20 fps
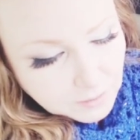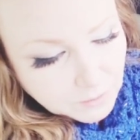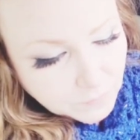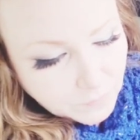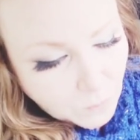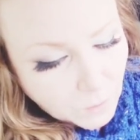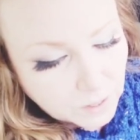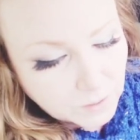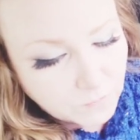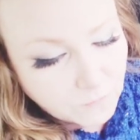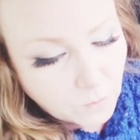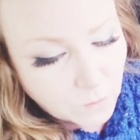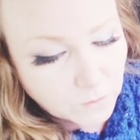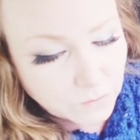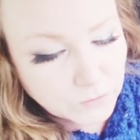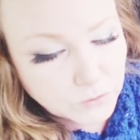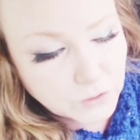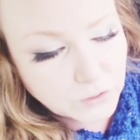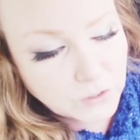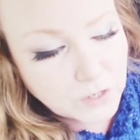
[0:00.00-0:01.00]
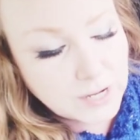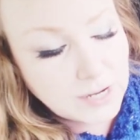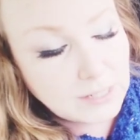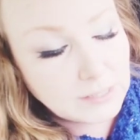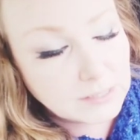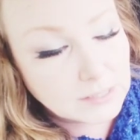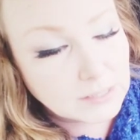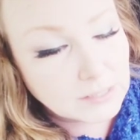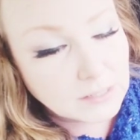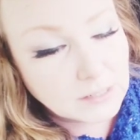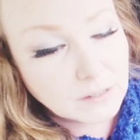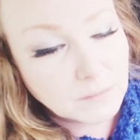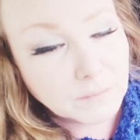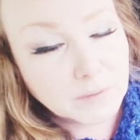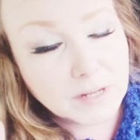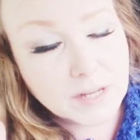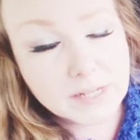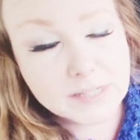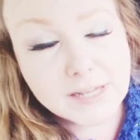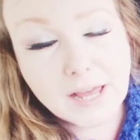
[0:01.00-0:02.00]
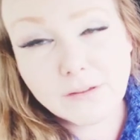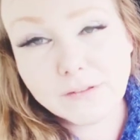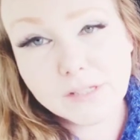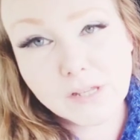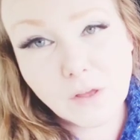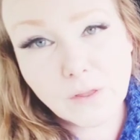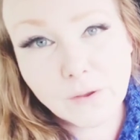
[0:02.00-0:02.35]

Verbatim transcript: the forty-fourth Street because that was